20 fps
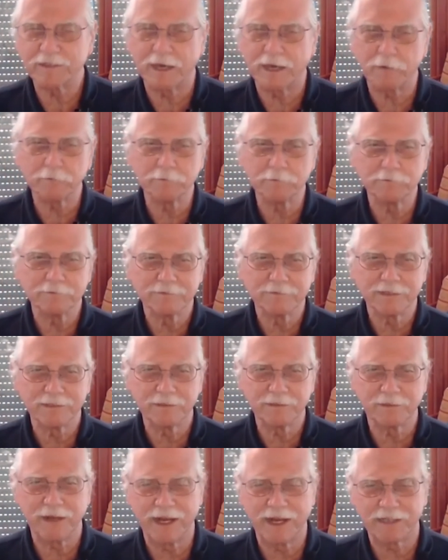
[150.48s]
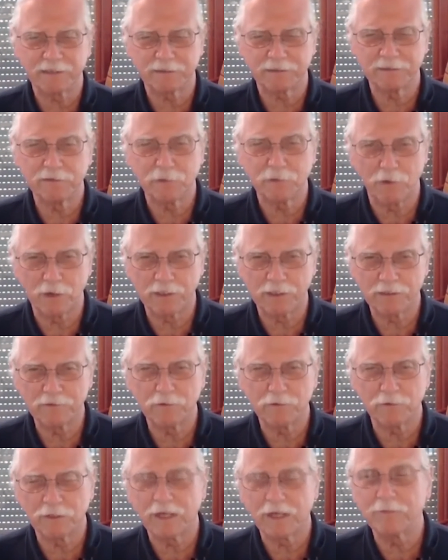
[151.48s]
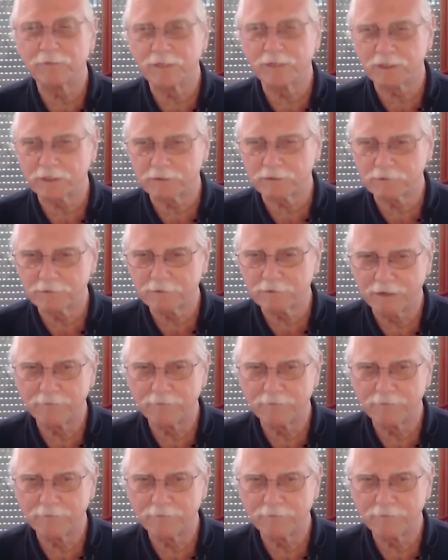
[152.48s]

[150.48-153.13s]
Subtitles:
out that you're actually talking to an omniscient,